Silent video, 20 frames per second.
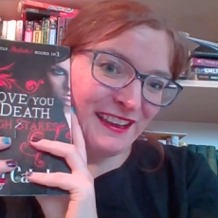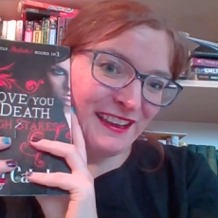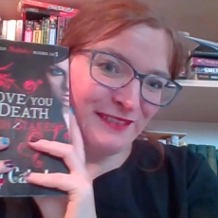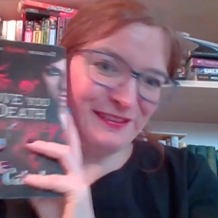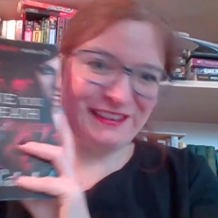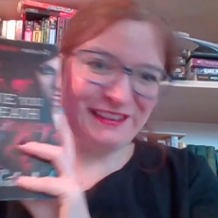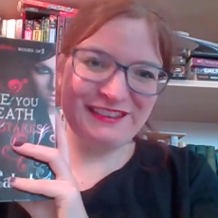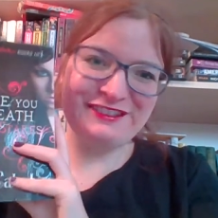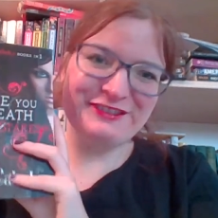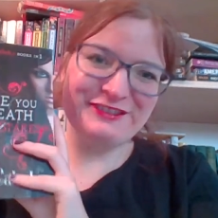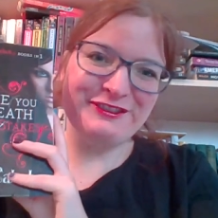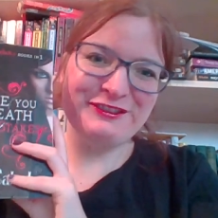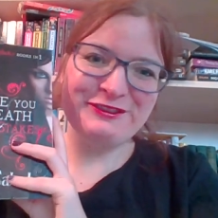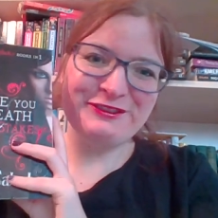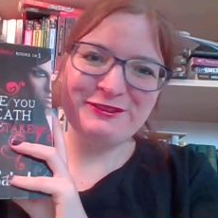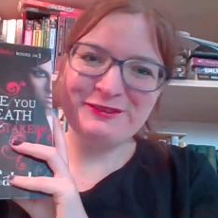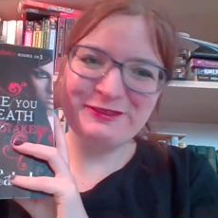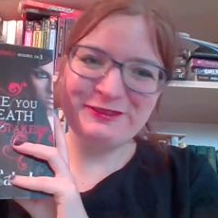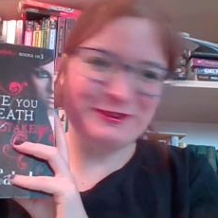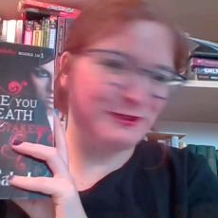I mean, it's
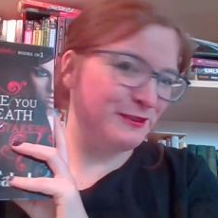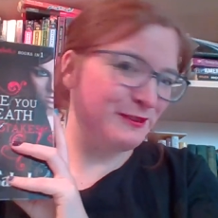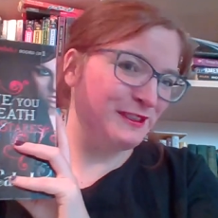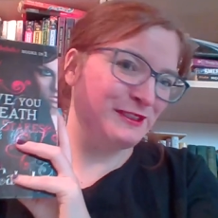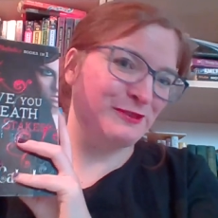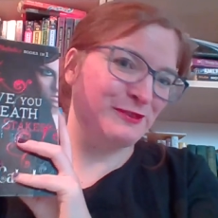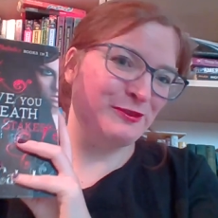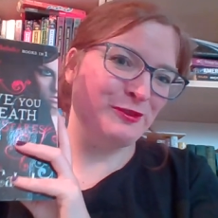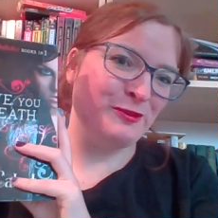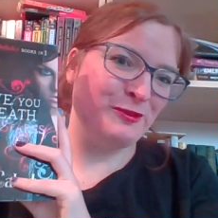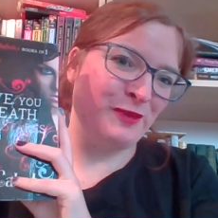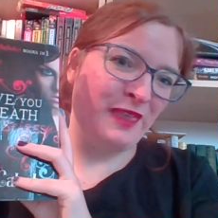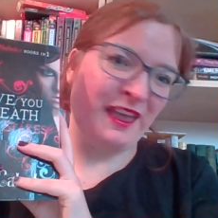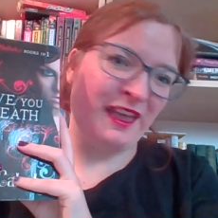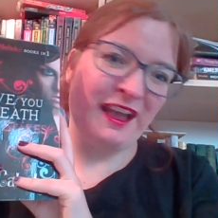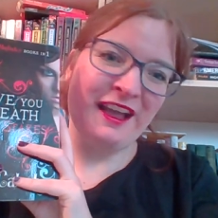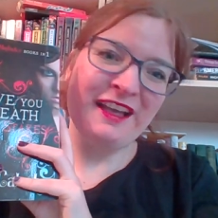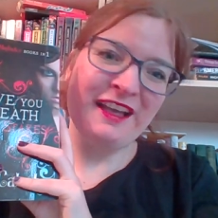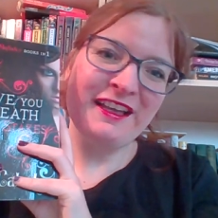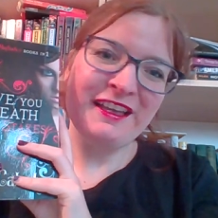also always cool with
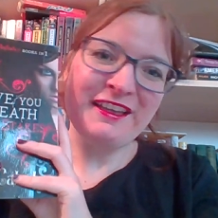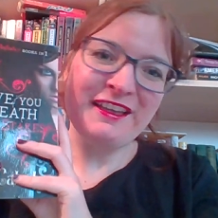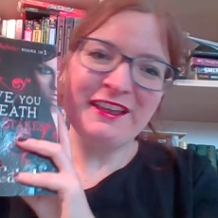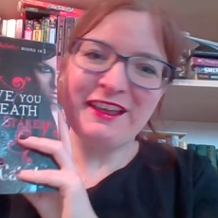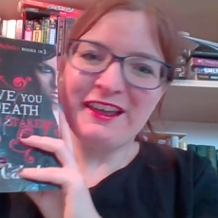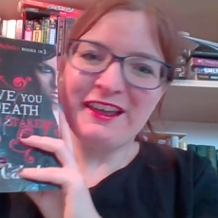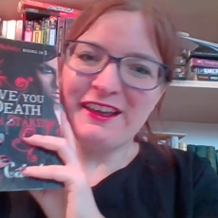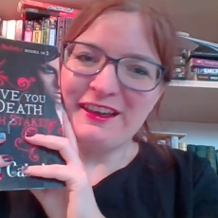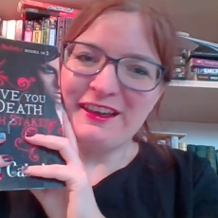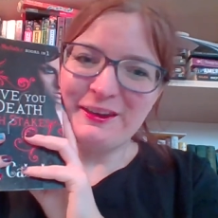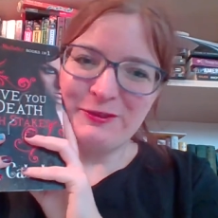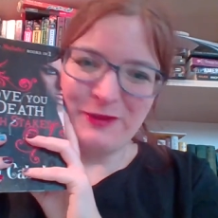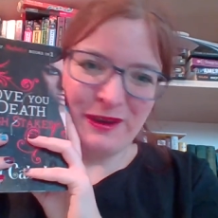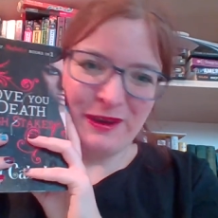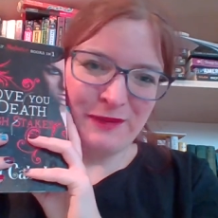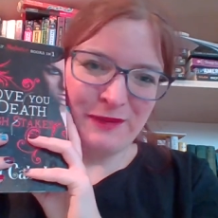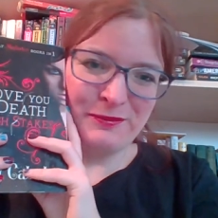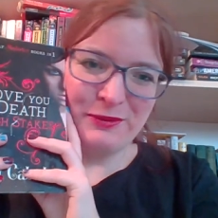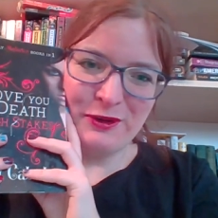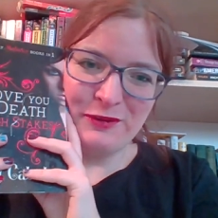a with
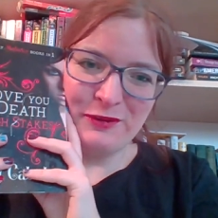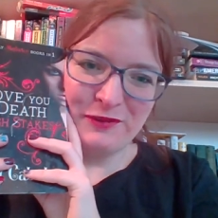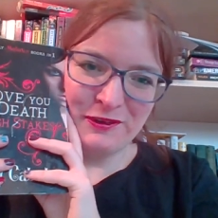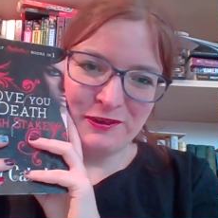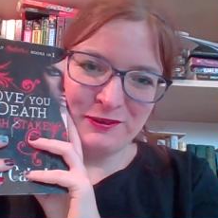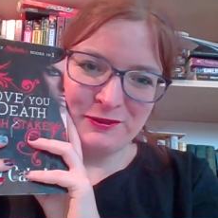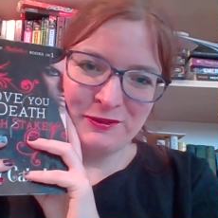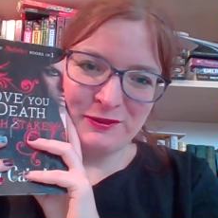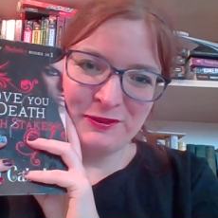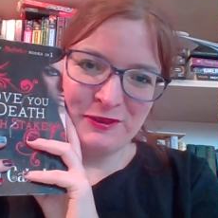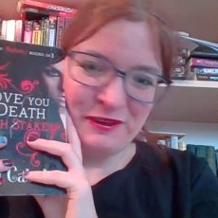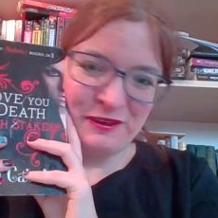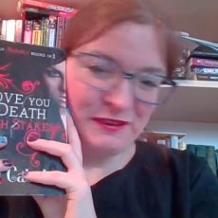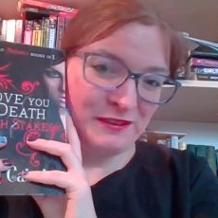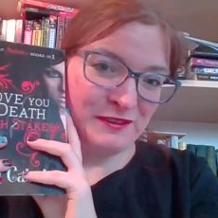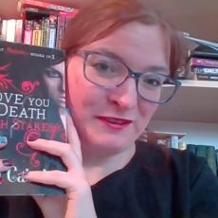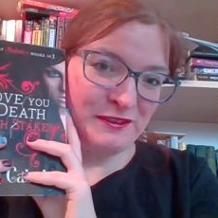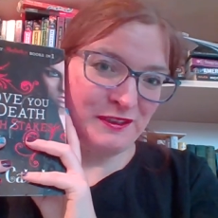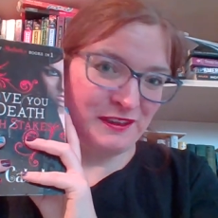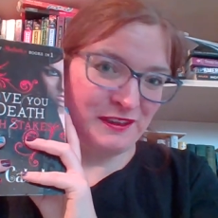a boyfriend who can
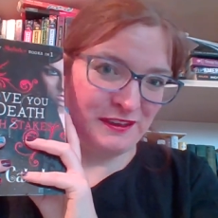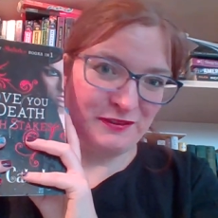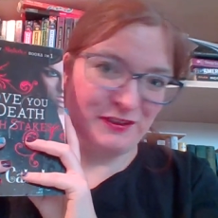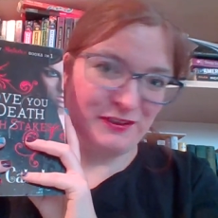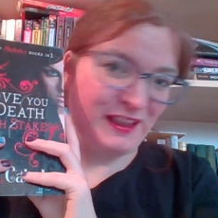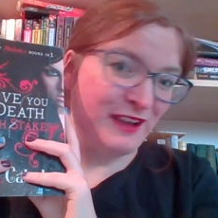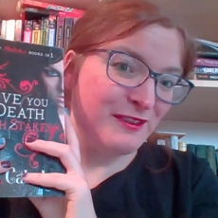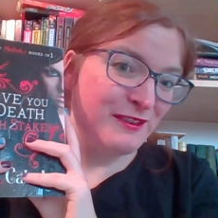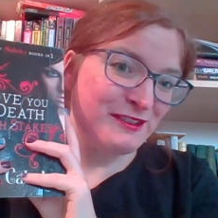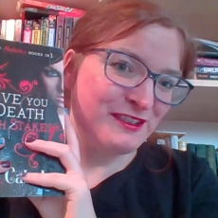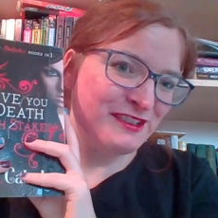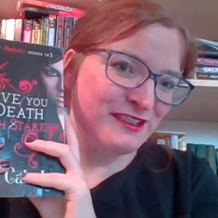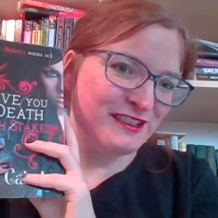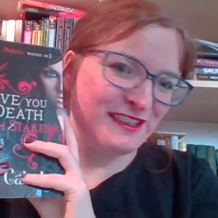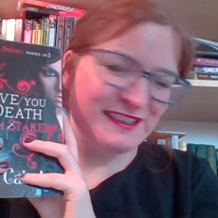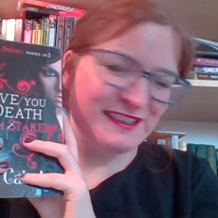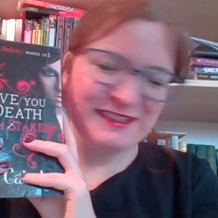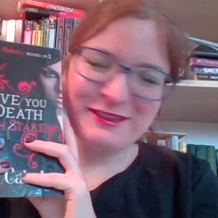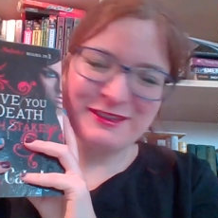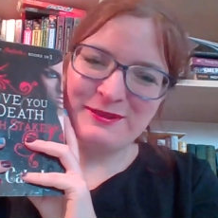different languages.
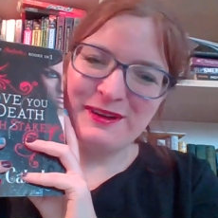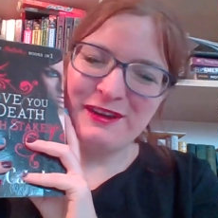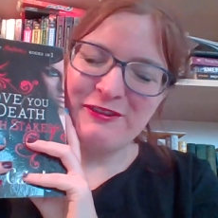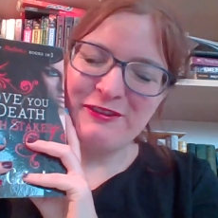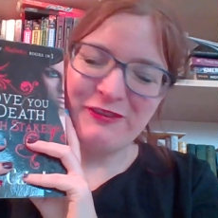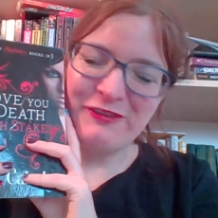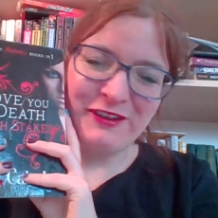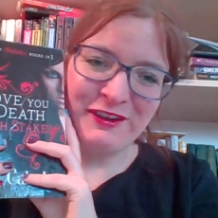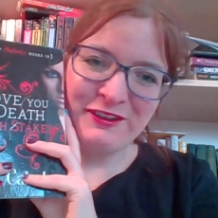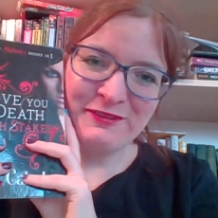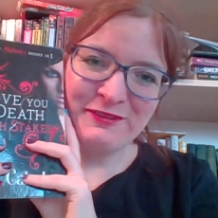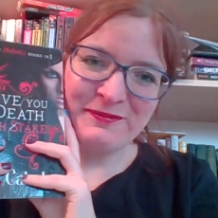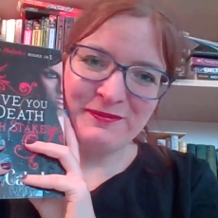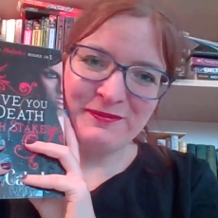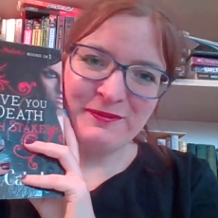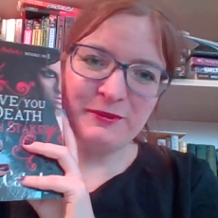That's quite fun.